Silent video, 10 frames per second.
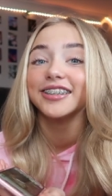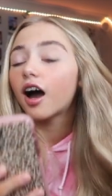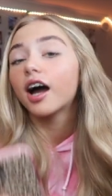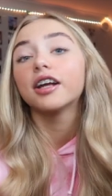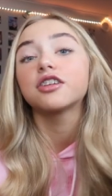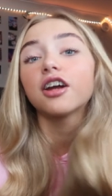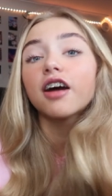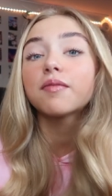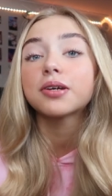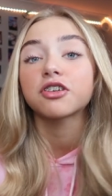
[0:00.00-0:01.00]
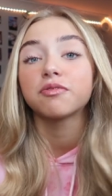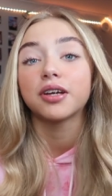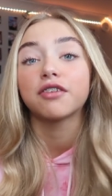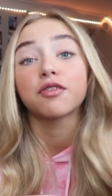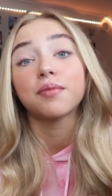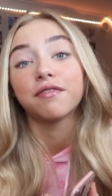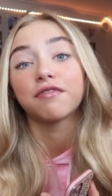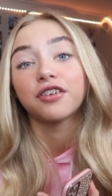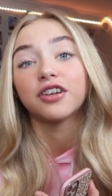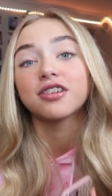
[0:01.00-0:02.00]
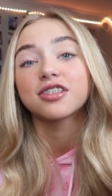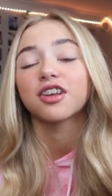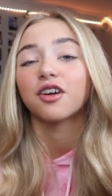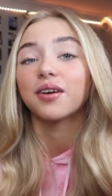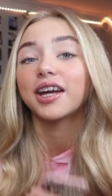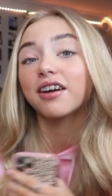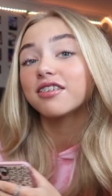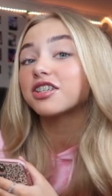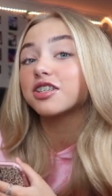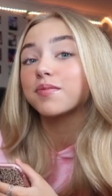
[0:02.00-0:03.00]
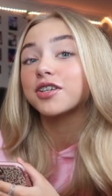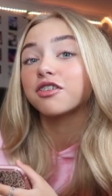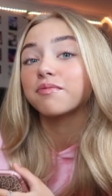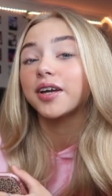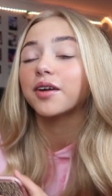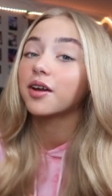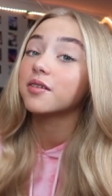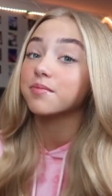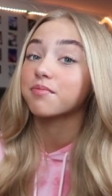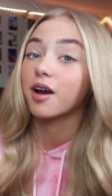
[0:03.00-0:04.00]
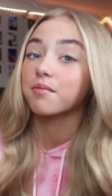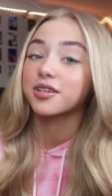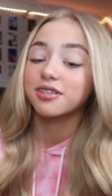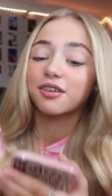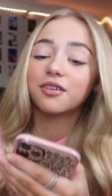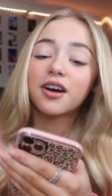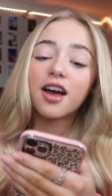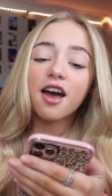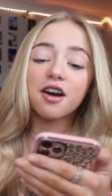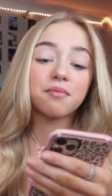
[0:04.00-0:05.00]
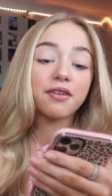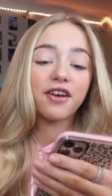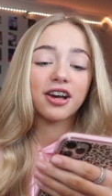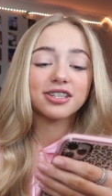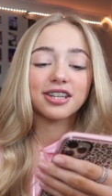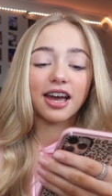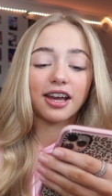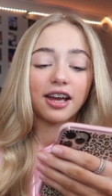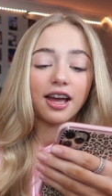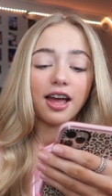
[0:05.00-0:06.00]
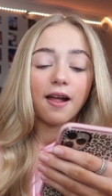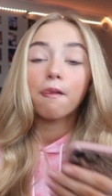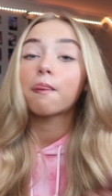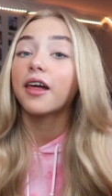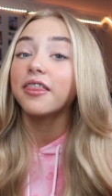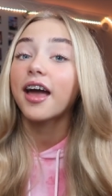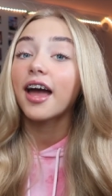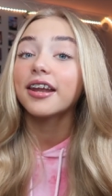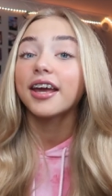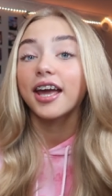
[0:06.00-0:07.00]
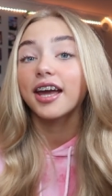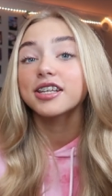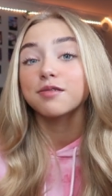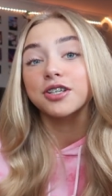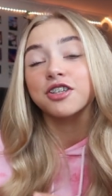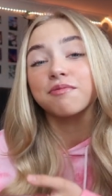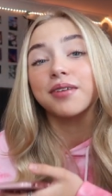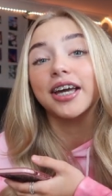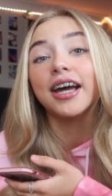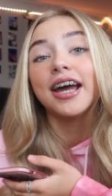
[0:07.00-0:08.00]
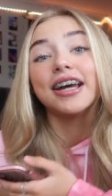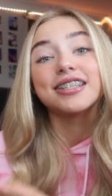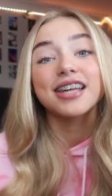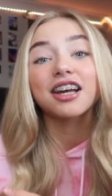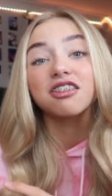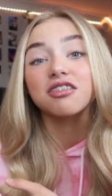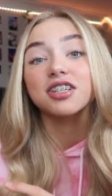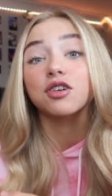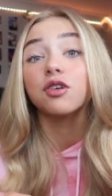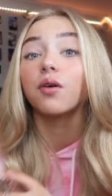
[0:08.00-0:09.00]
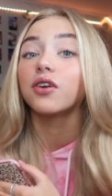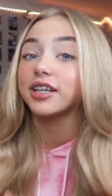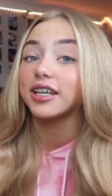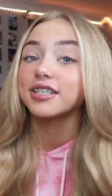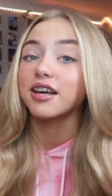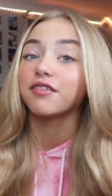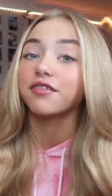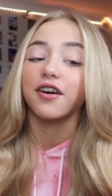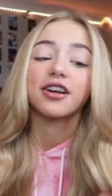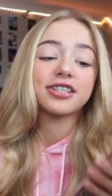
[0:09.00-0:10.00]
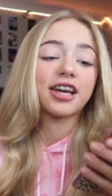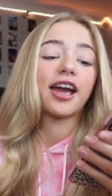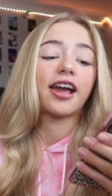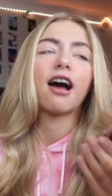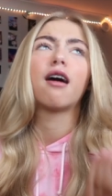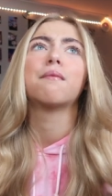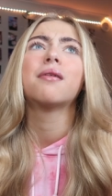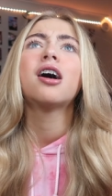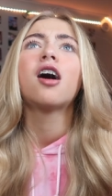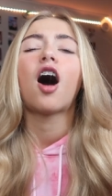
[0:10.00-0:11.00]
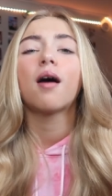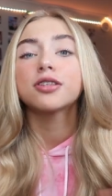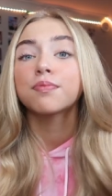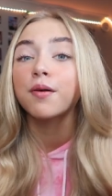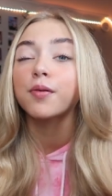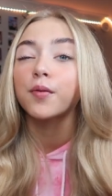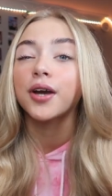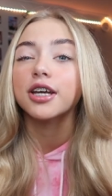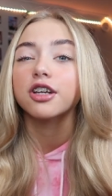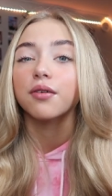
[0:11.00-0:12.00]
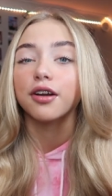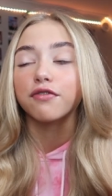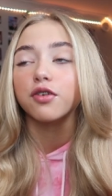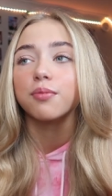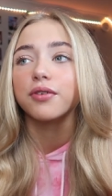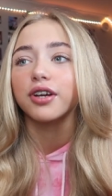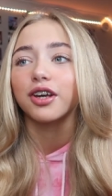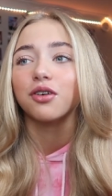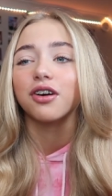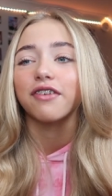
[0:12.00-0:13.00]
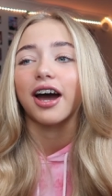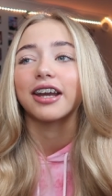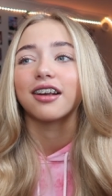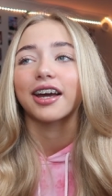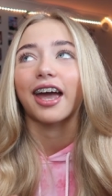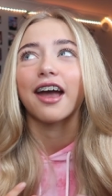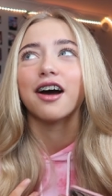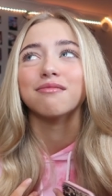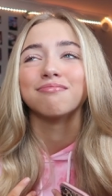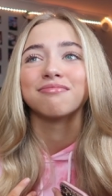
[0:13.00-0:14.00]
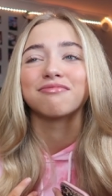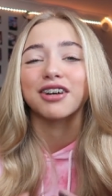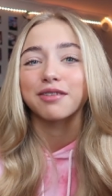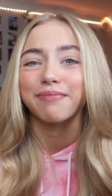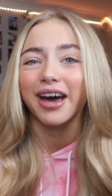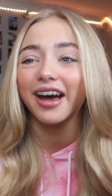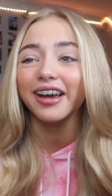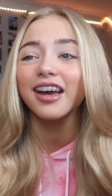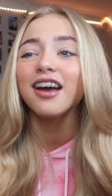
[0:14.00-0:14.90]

I don't have a picture of me from infant, so here is just a picture of me when I was in primary school on my first day. And then here's a picture of me in secondary school on year seven first day. Um, I was a proper weirdo and I thought it would be really cool if I had like a um, red bag.